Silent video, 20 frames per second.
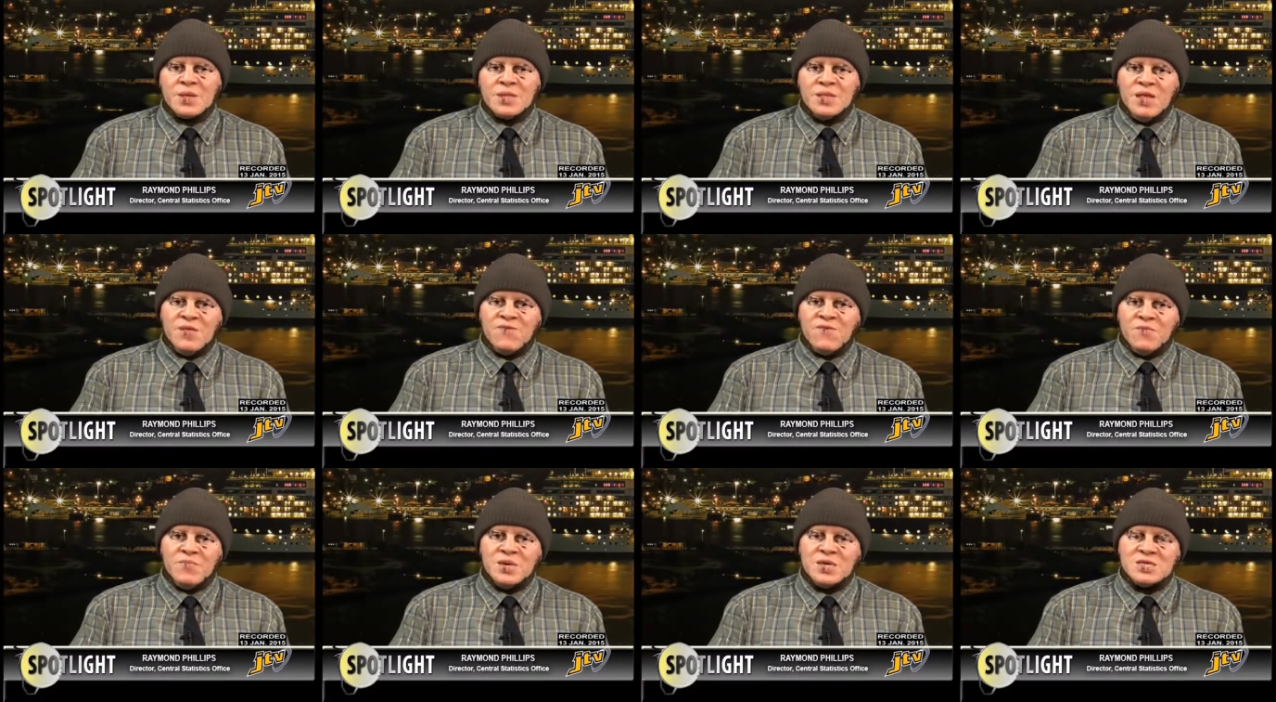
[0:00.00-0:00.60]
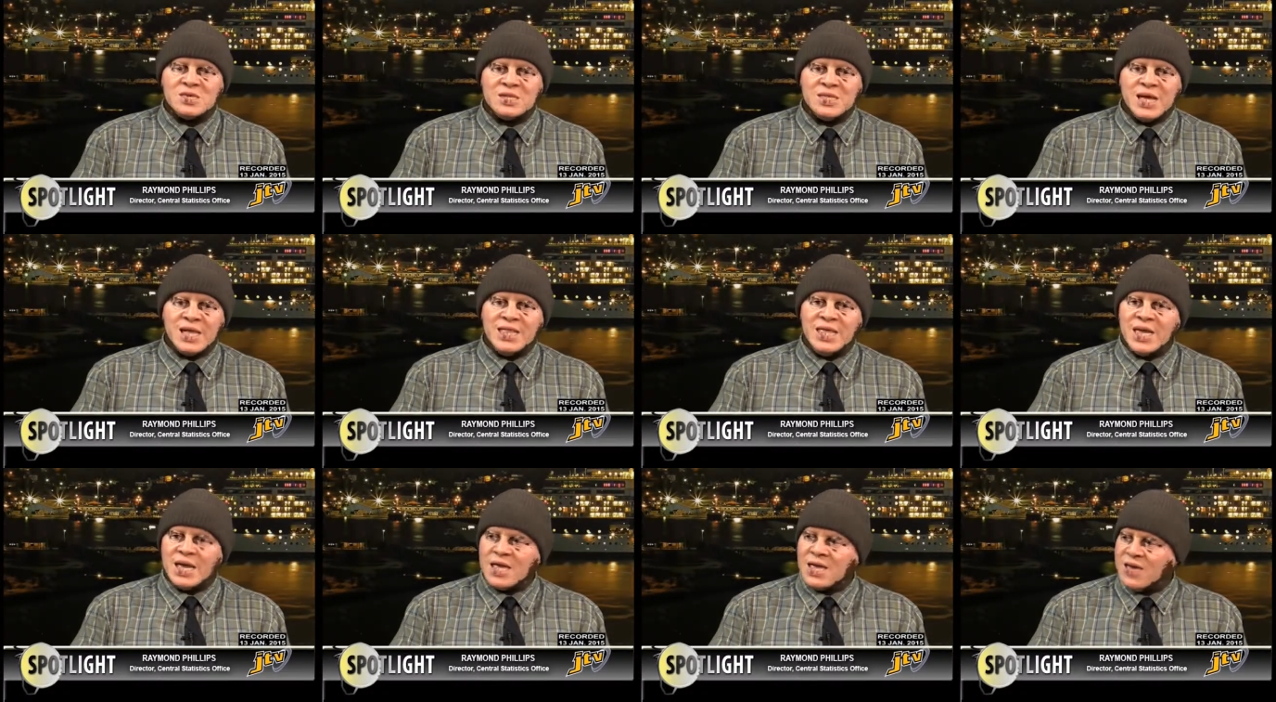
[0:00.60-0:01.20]
the information
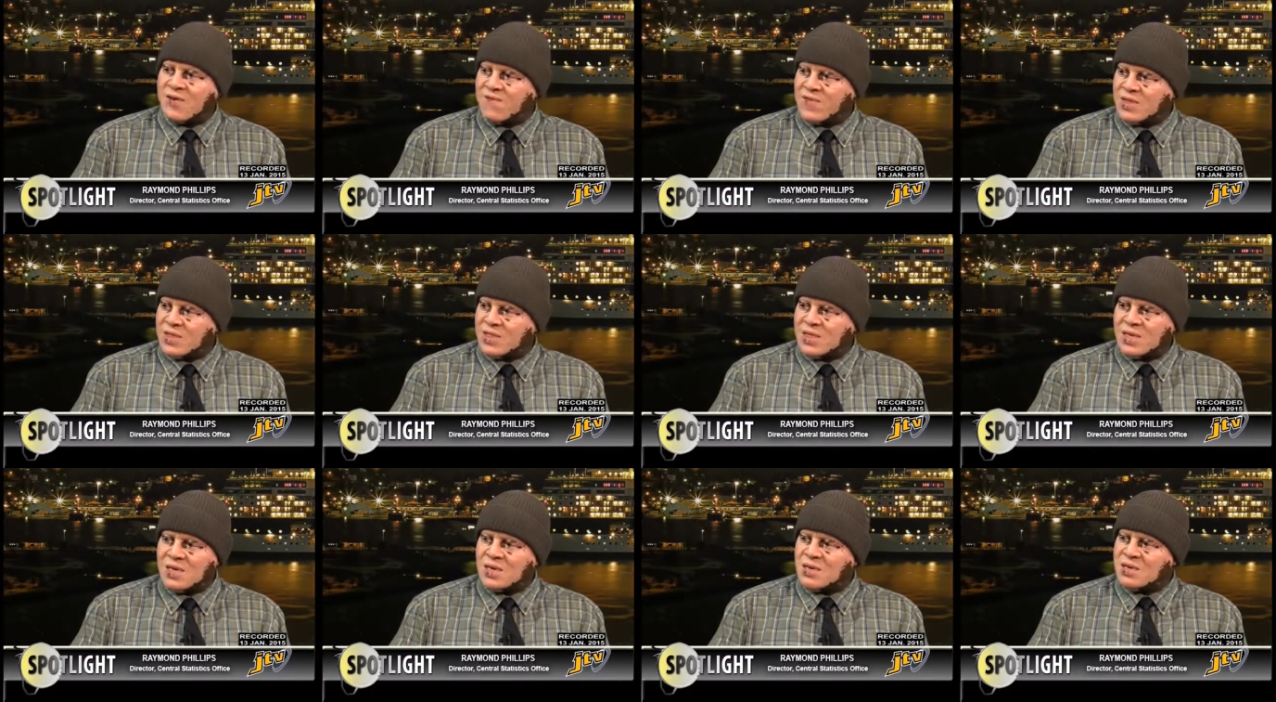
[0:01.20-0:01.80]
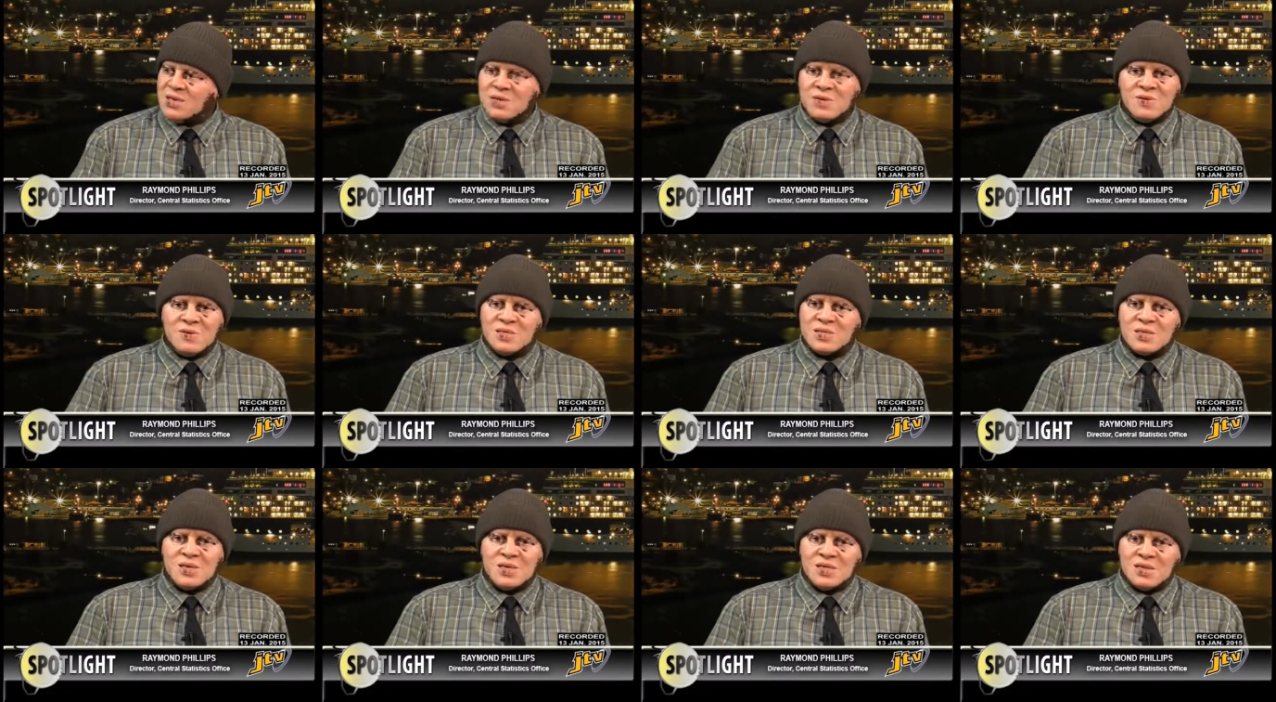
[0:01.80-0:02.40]
that they're given you know
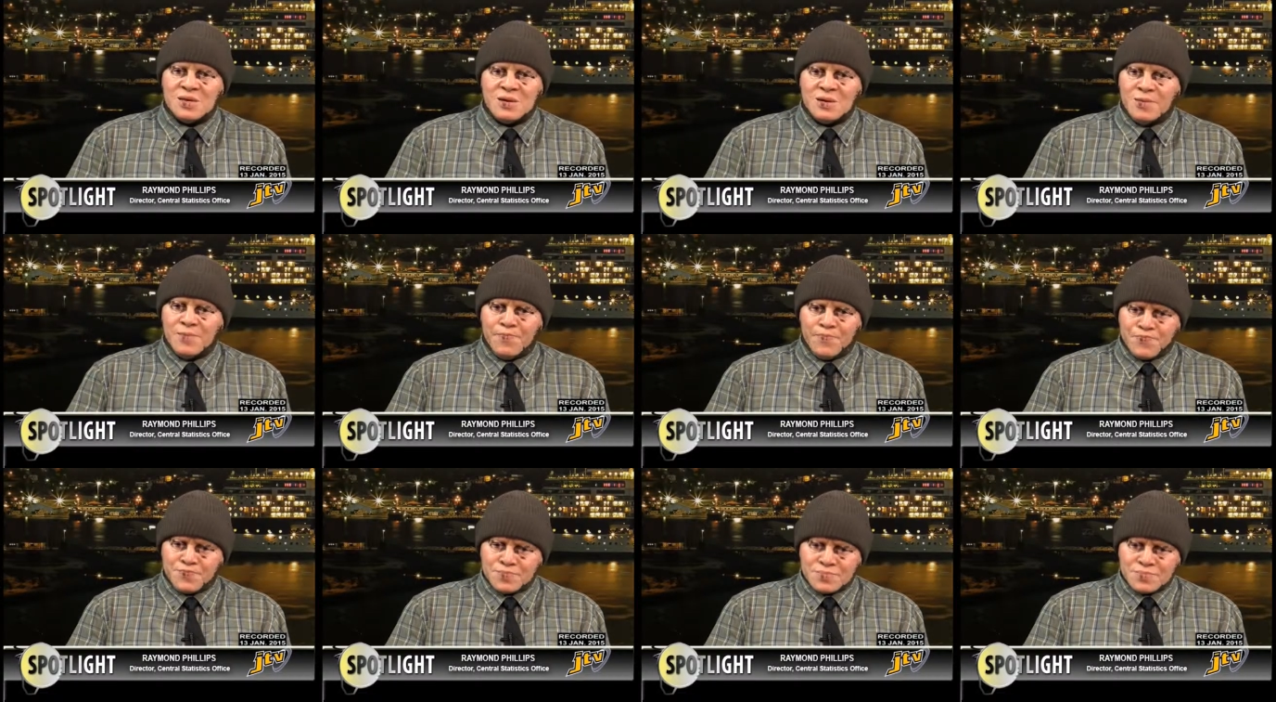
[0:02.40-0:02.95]
is, is um